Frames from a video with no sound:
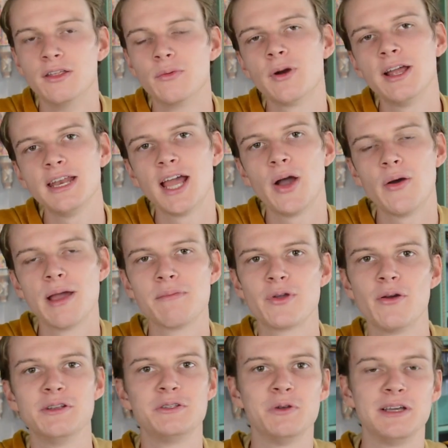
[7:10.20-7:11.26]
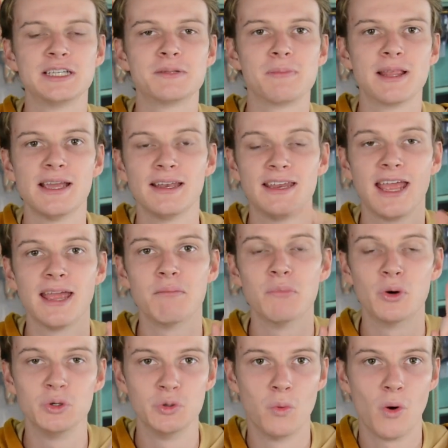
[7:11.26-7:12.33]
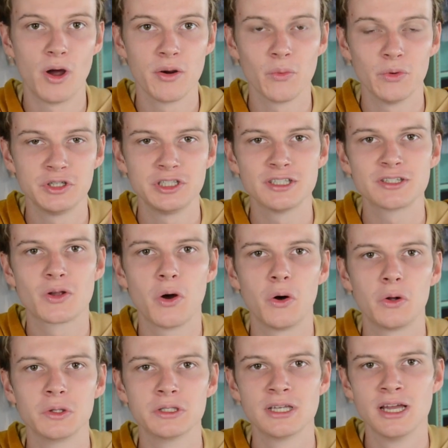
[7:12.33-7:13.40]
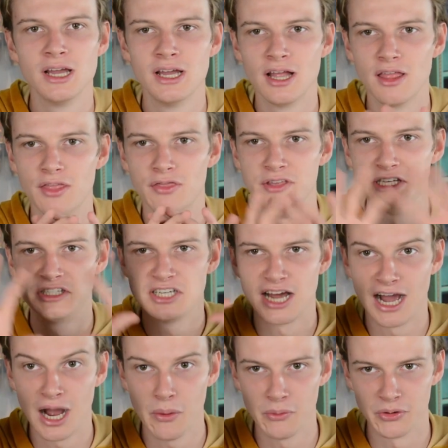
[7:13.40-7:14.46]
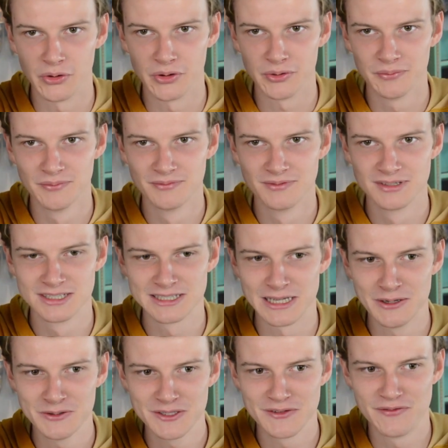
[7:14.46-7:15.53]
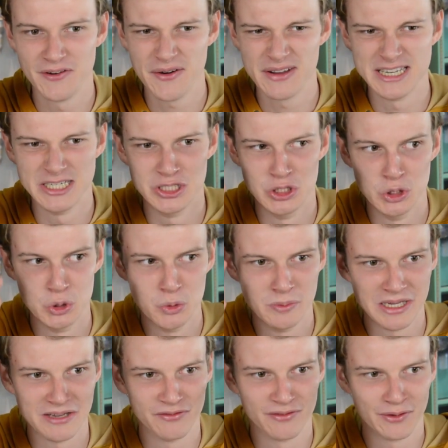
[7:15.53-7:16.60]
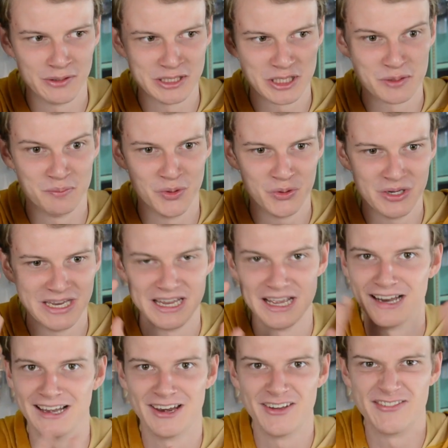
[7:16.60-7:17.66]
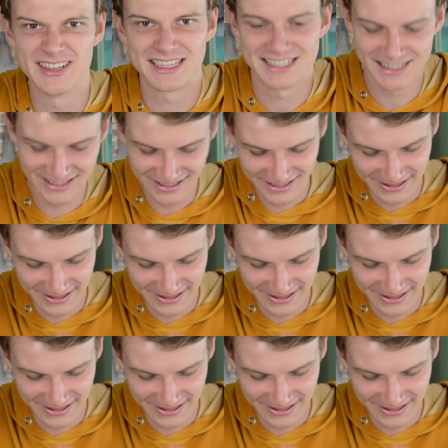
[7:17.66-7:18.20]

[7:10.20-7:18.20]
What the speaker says: Right now, I'm going to explain game mode 1, which is called The Tower. Sounds very doomy, very spooky, I love it.